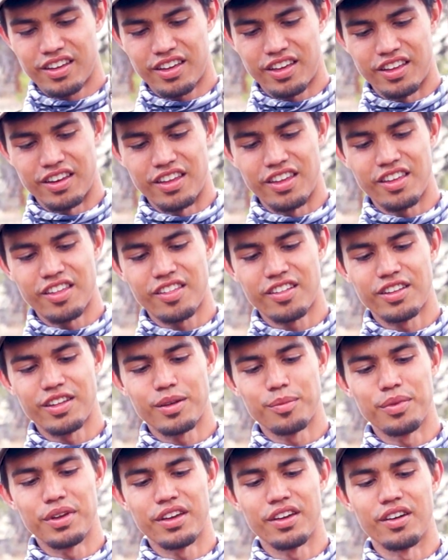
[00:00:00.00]
can
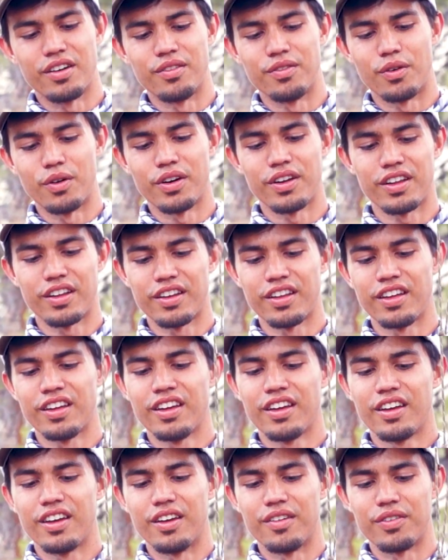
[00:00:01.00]
easily be avoided
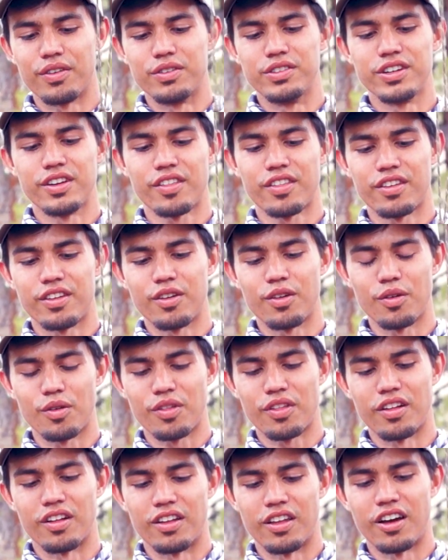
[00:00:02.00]
if you just
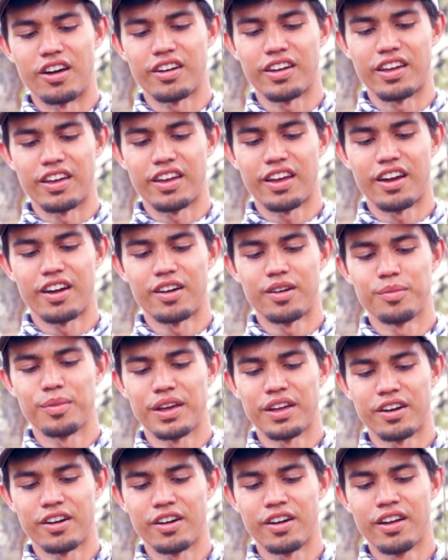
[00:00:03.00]
use a locking
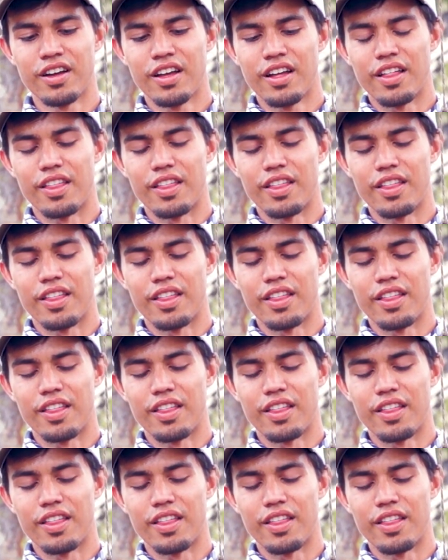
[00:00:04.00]
carabiner.